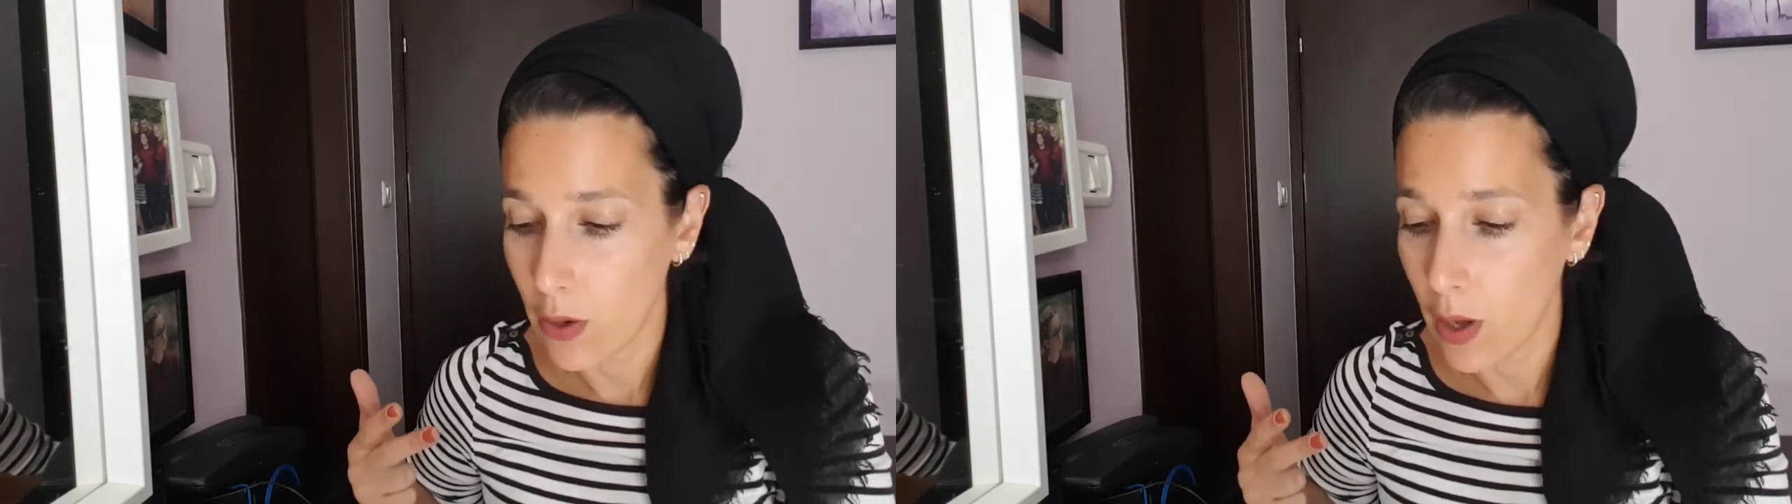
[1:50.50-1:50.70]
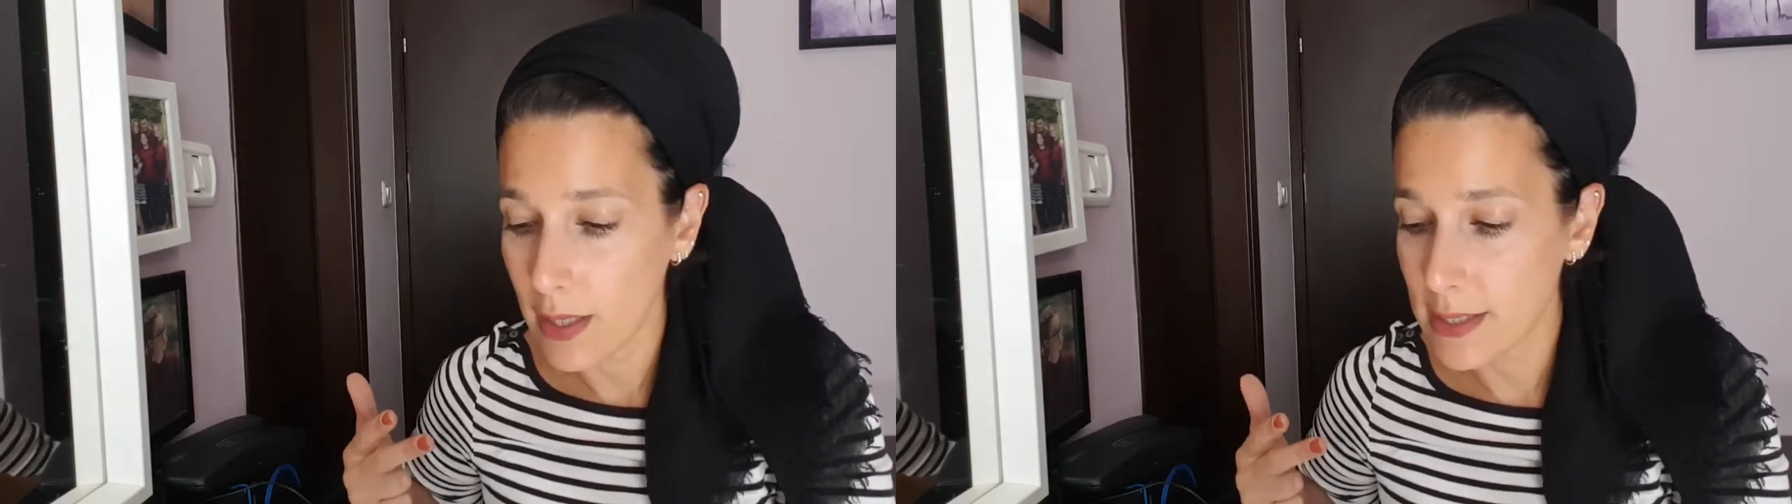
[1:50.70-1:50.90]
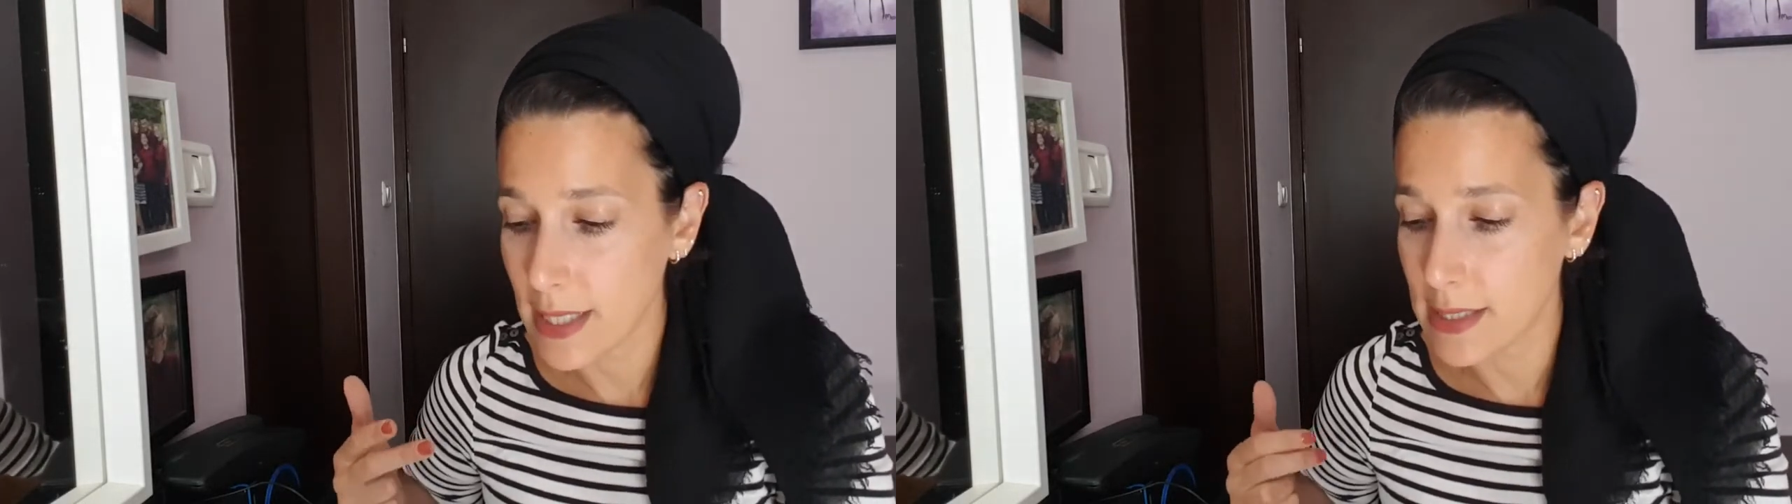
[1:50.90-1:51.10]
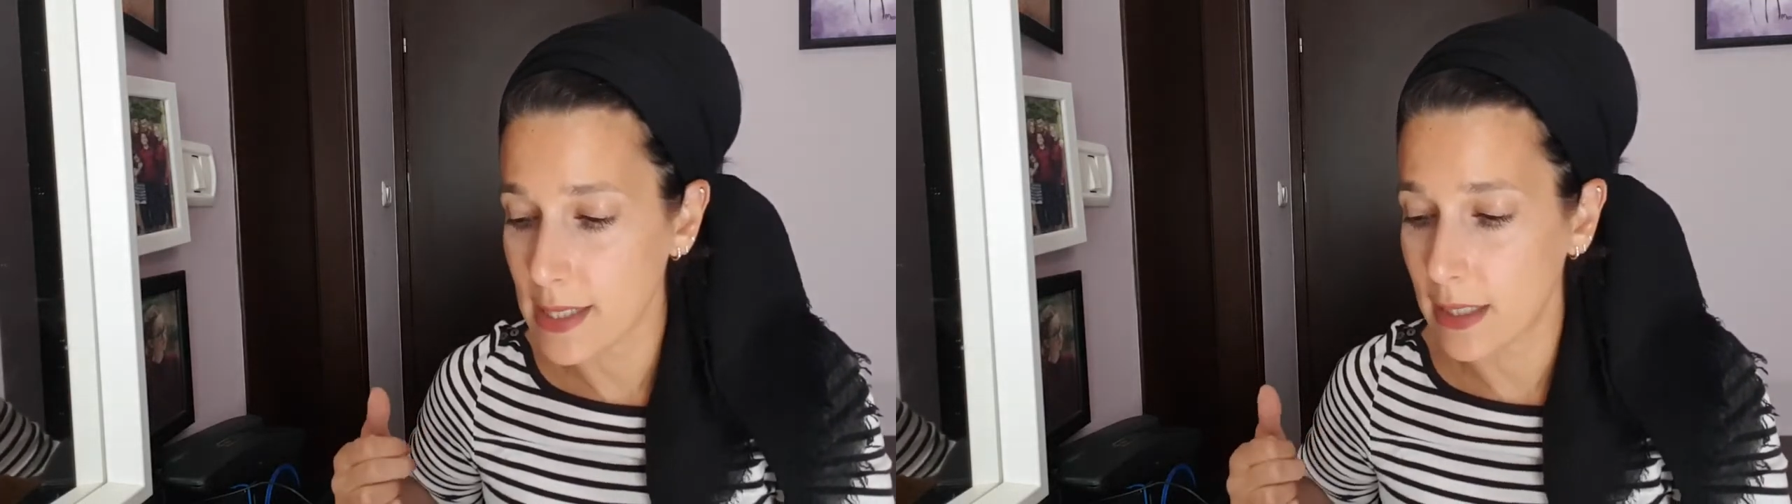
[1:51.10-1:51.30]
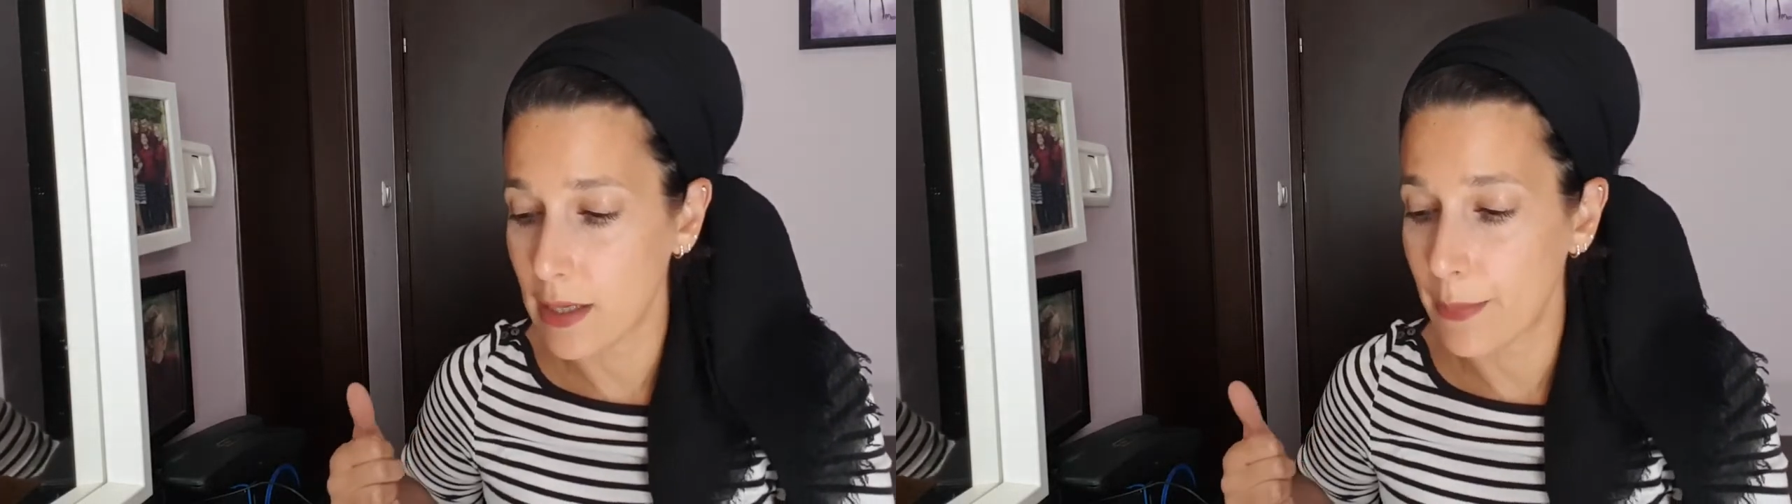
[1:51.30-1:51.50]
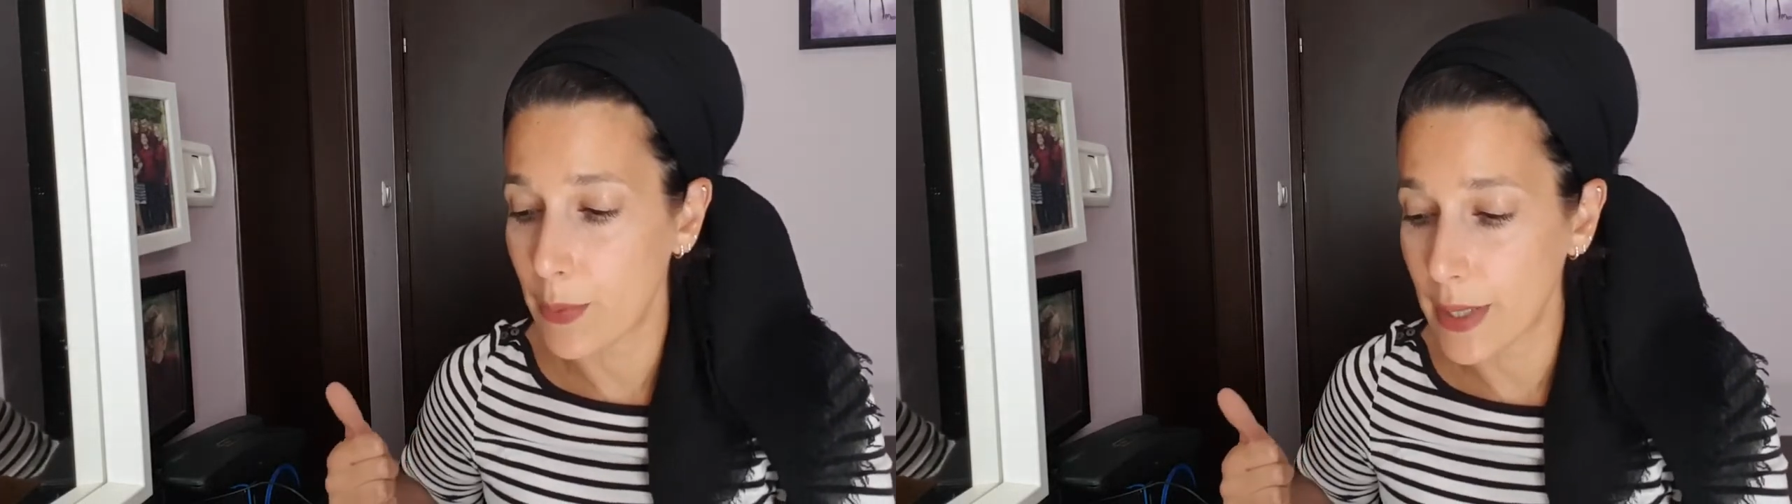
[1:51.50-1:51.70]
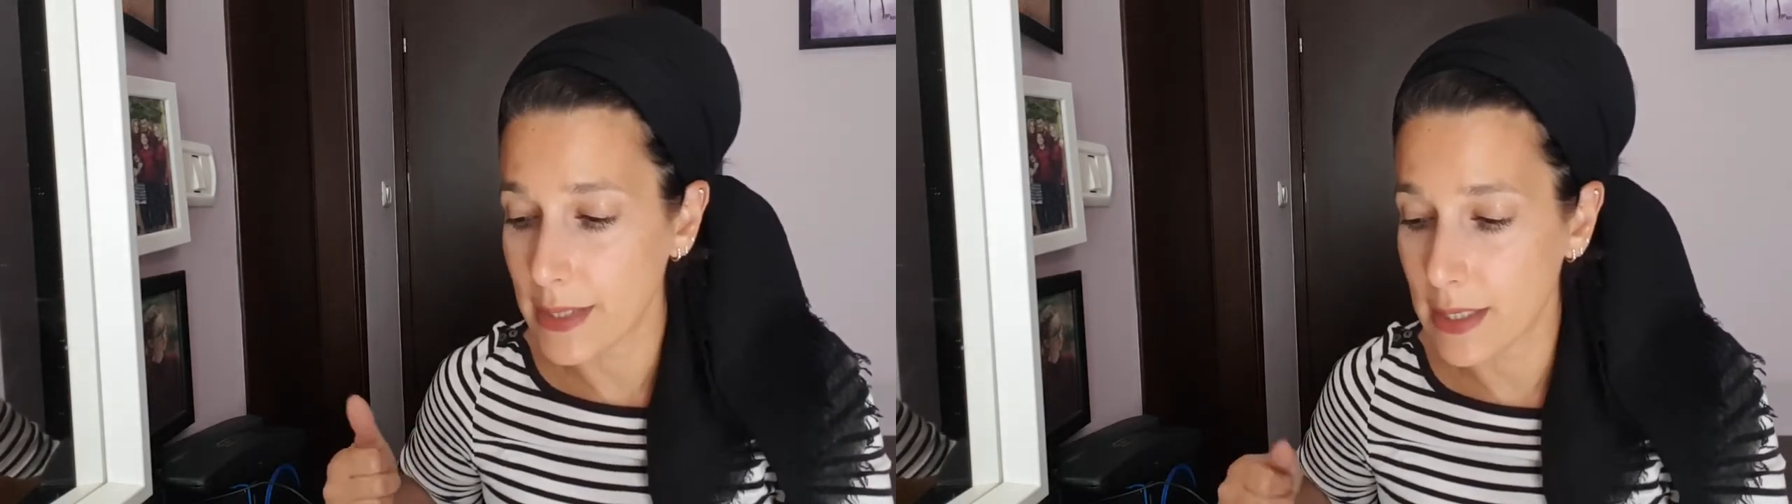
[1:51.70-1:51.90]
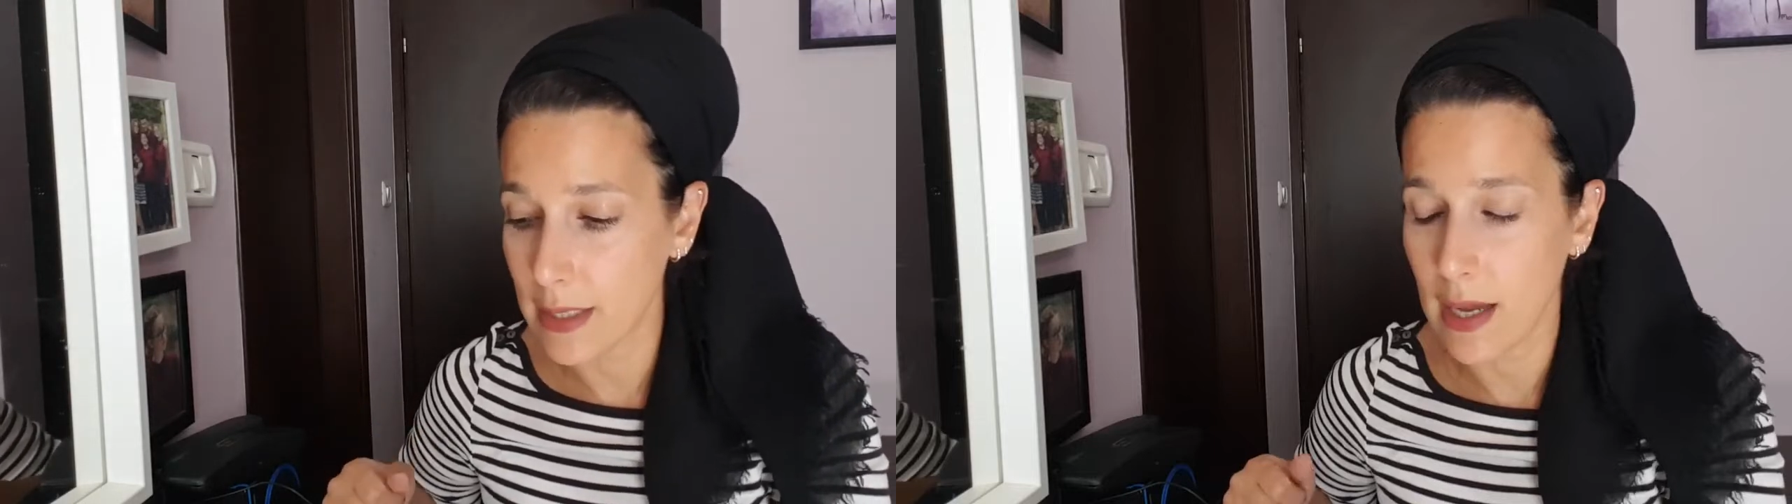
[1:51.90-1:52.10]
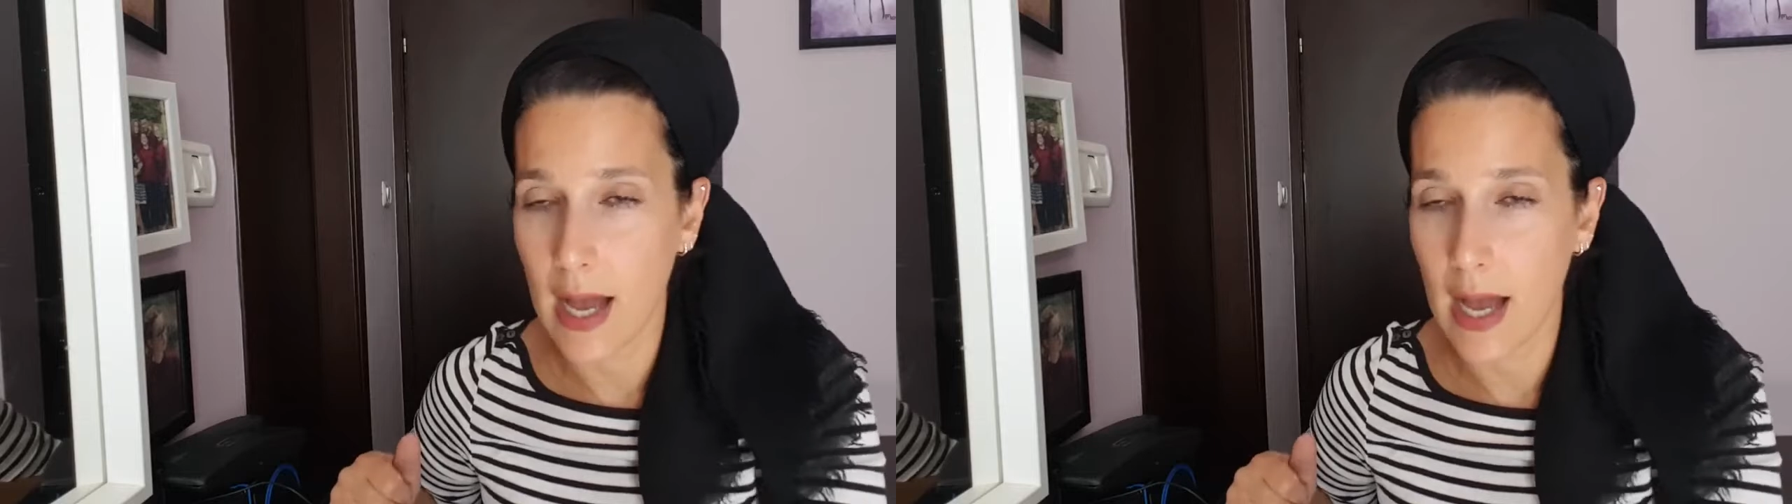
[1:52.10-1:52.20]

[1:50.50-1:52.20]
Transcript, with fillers: all it says is that he appointed